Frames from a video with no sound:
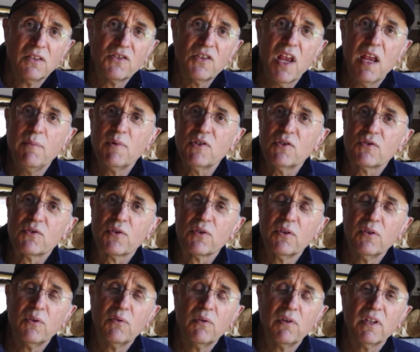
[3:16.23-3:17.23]
Same is
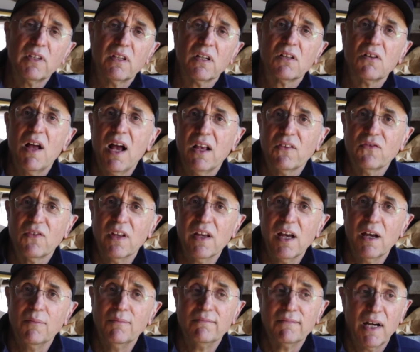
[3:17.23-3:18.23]
true with the Glass
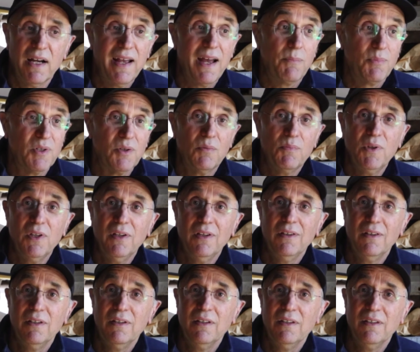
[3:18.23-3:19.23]
Lab. I happen to be
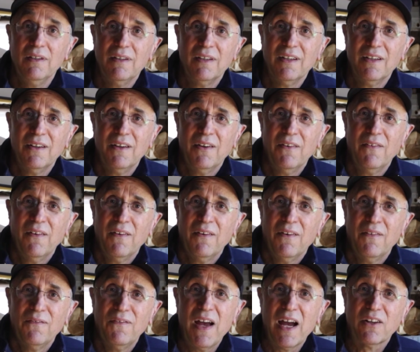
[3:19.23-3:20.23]

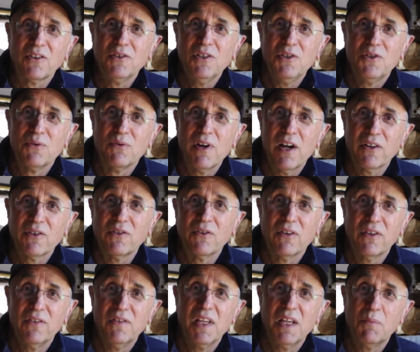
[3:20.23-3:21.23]
the faculty
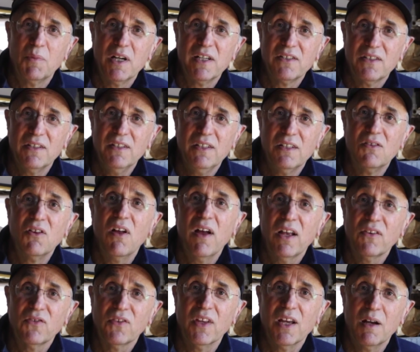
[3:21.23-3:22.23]
director of the MIT
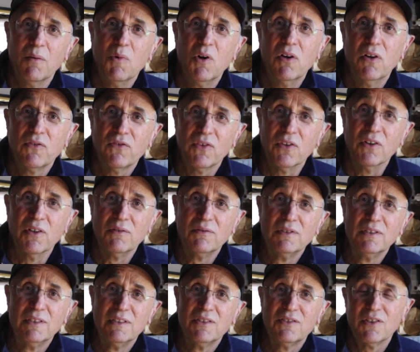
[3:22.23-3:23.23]
Glass Lab also.
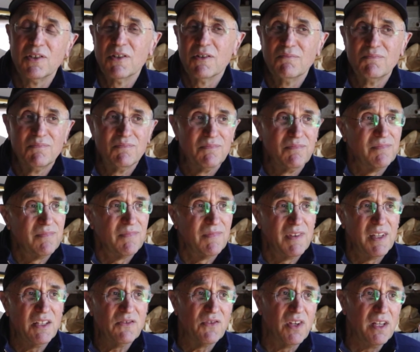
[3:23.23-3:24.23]

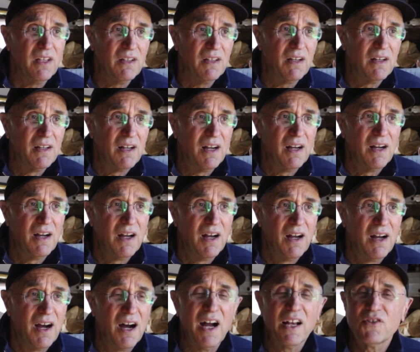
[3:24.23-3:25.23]
It's
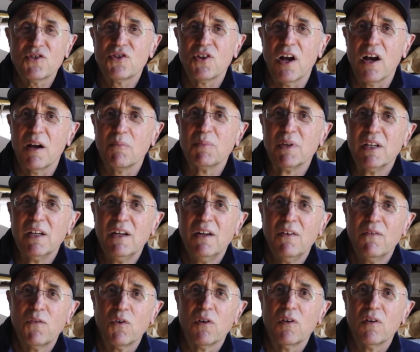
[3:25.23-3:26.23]
a hot shop
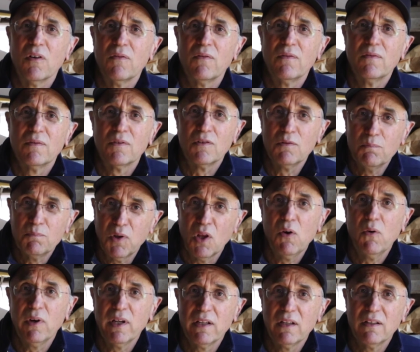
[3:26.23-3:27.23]
for
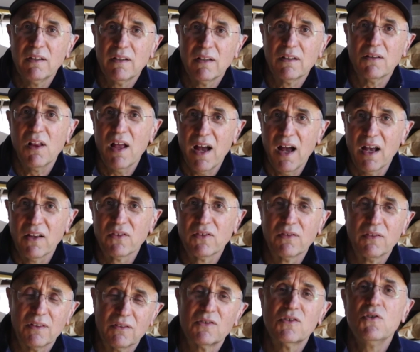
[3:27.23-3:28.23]
blowing
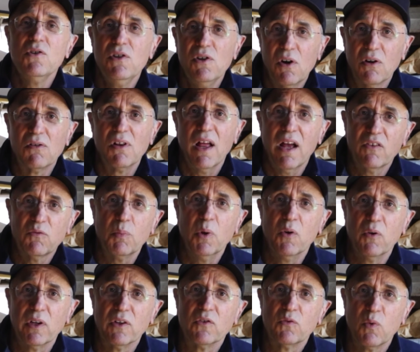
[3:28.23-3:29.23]
glass. Studio glass
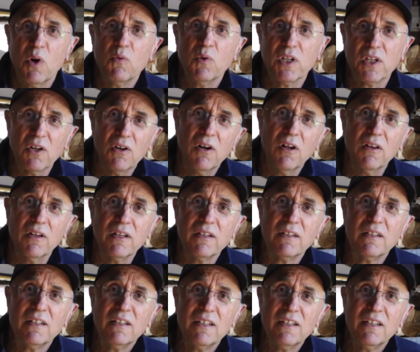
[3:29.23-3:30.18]
blowing is what we call it.